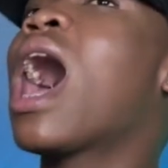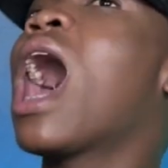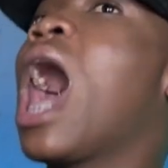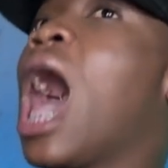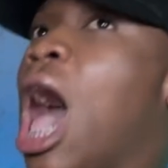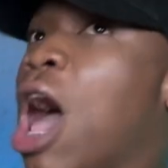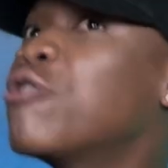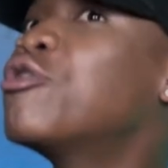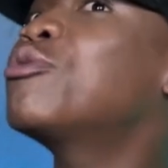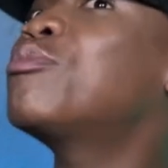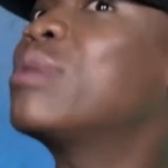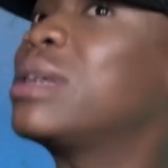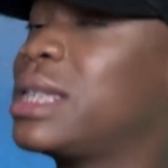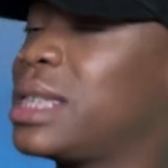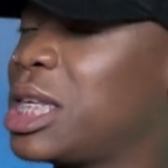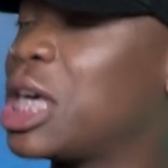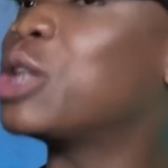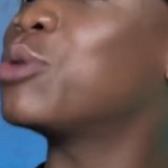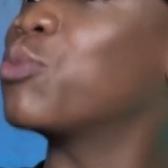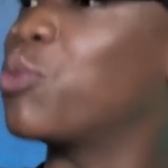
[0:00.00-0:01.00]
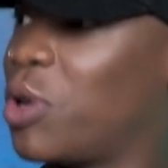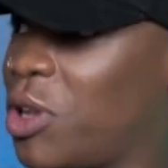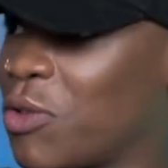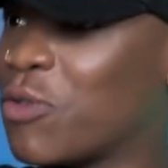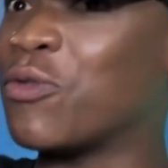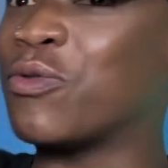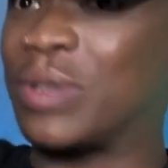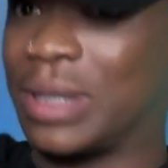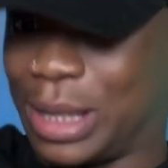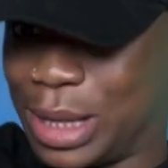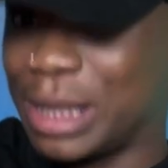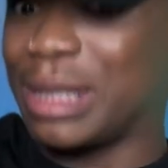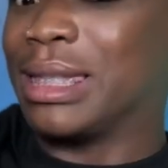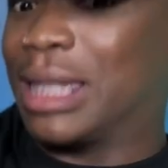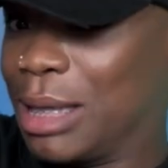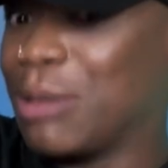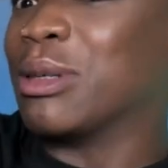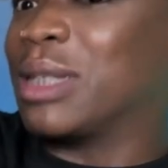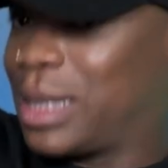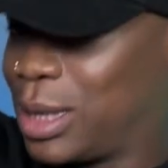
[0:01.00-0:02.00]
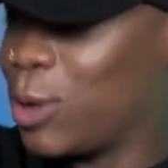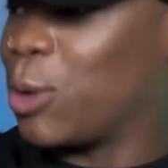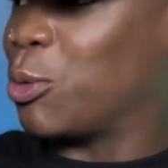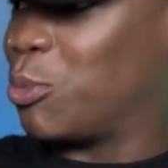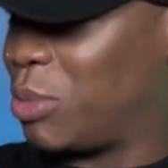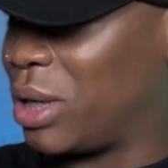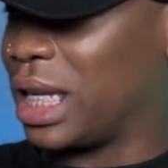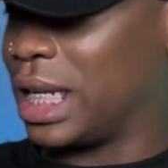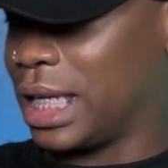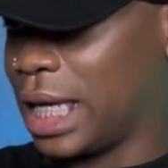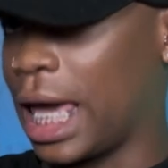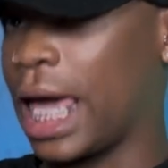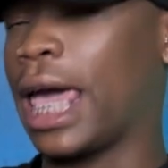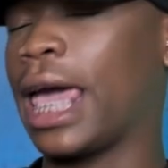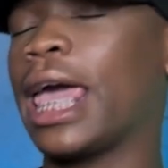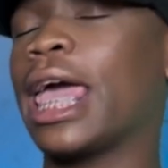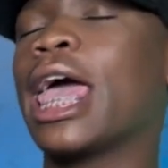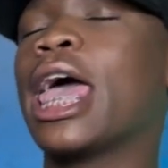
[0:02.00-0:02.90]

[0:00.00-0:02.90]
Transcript: 100% would have still been gay.